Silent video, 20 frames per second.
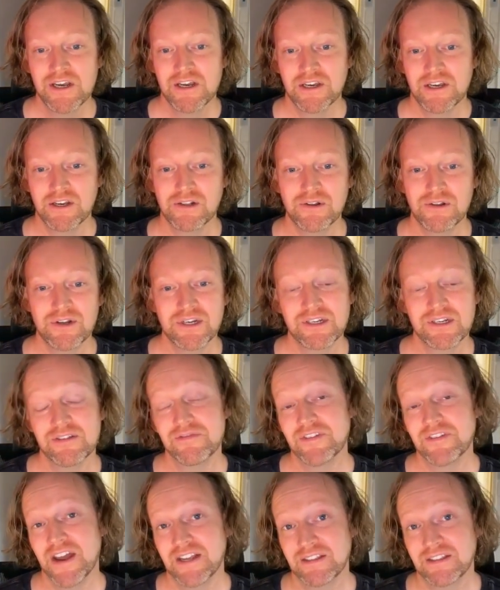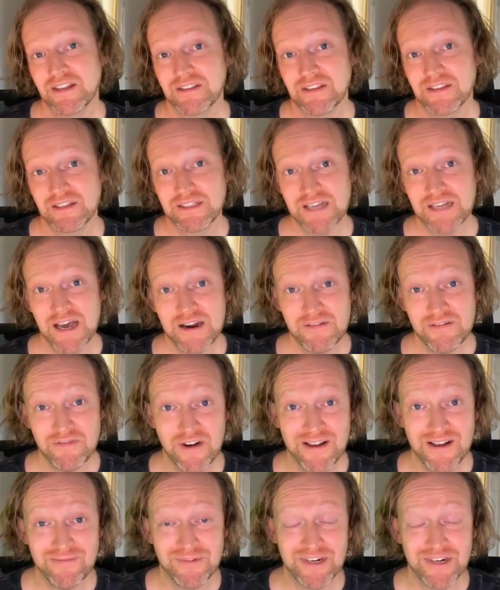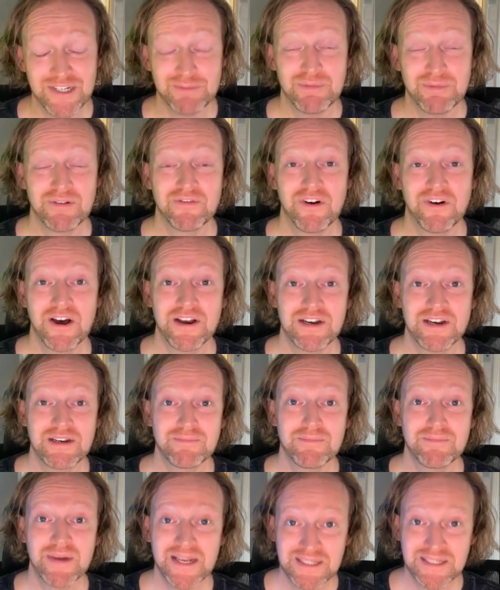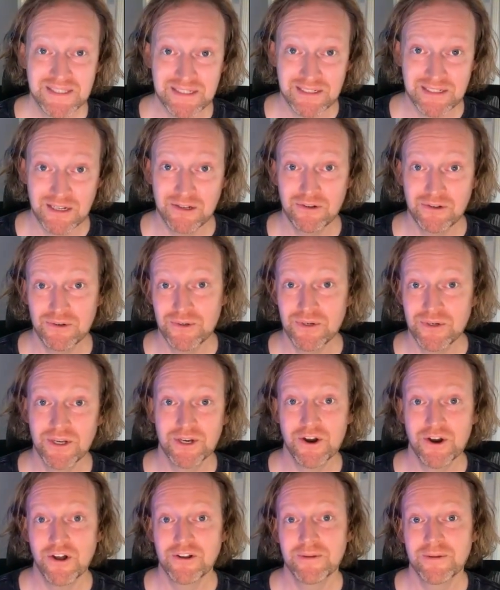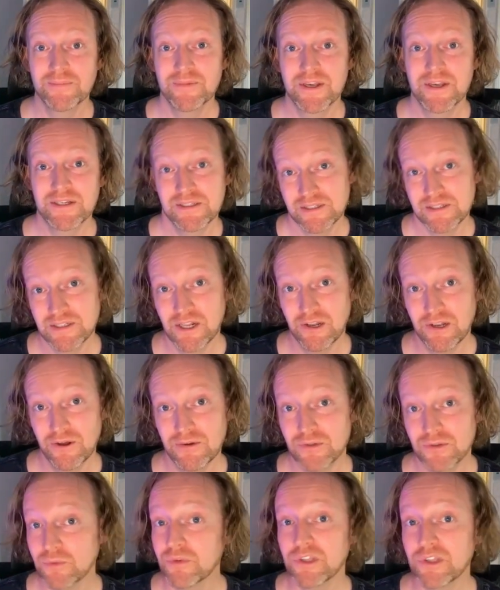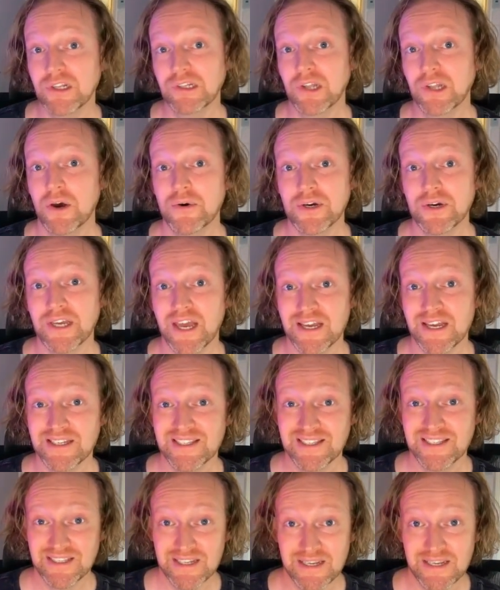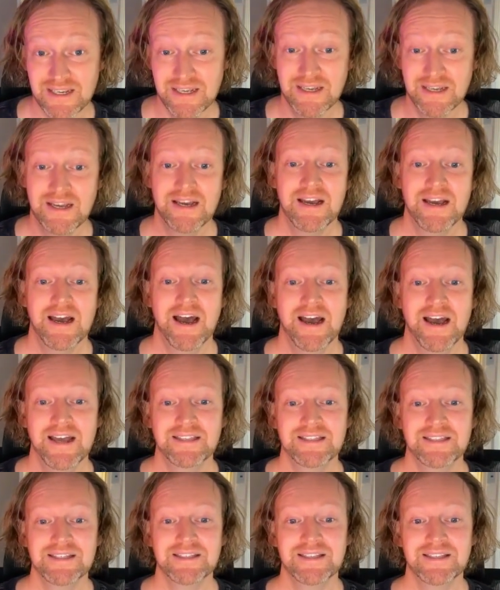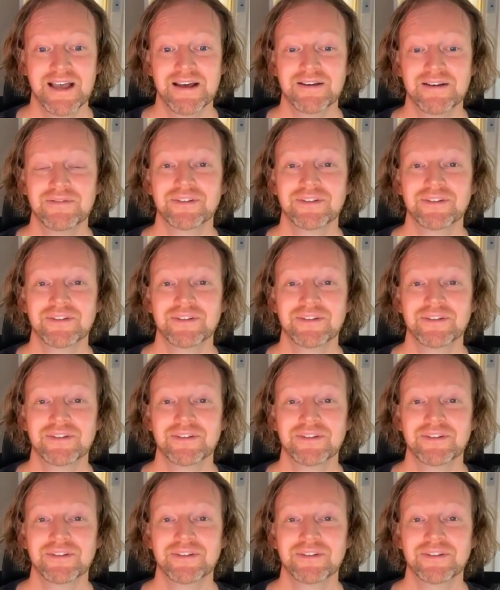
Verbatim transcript: including the fact that the data frame, when it's provided, must include a column that is closed with a lowercase c uh, at the start of